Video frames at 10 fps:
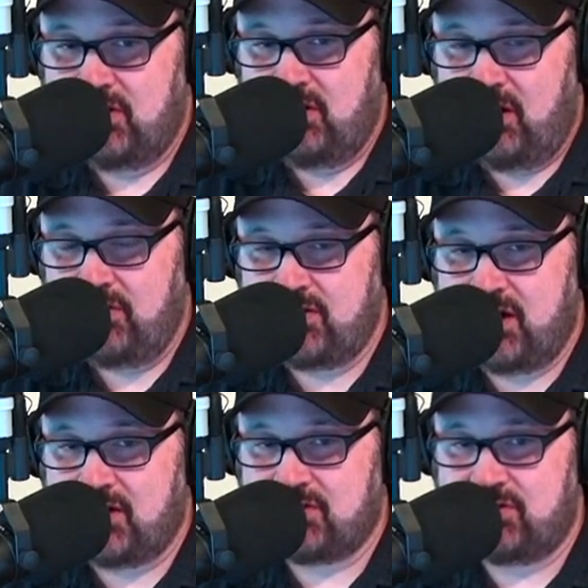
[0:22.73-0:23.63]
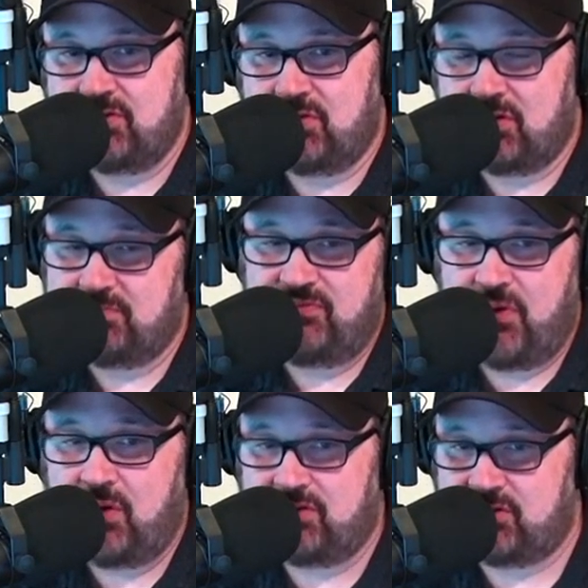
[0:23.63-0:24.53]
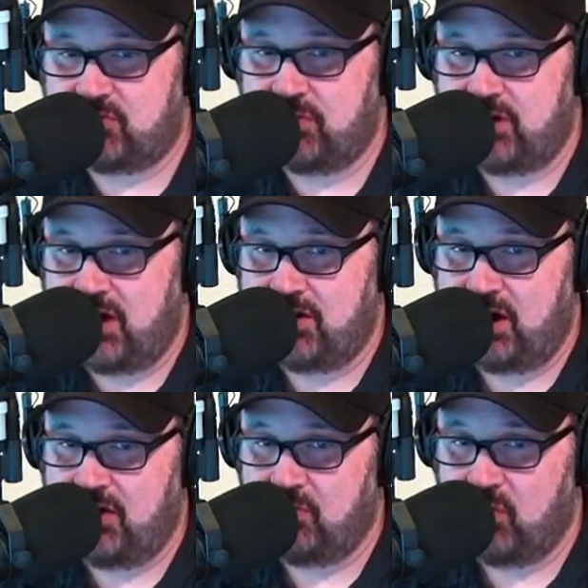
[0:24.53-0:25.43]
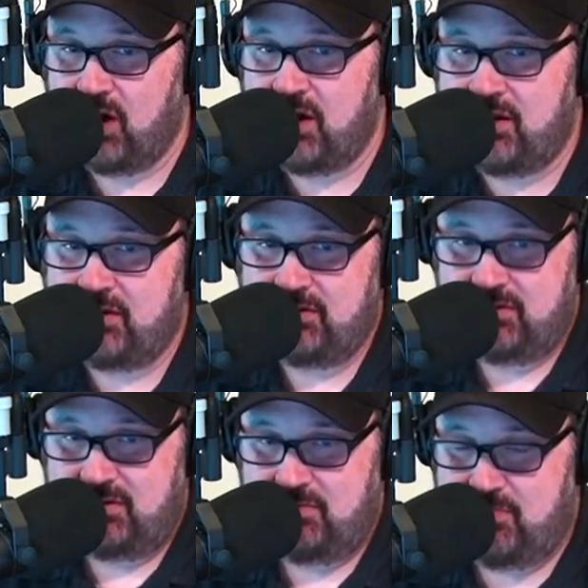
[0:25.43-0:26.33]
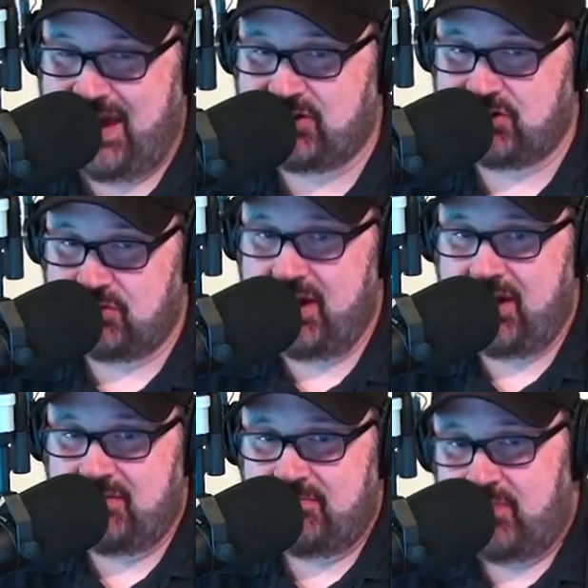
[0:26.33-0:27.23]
only talks to or focuses really on on one bachelorette. It's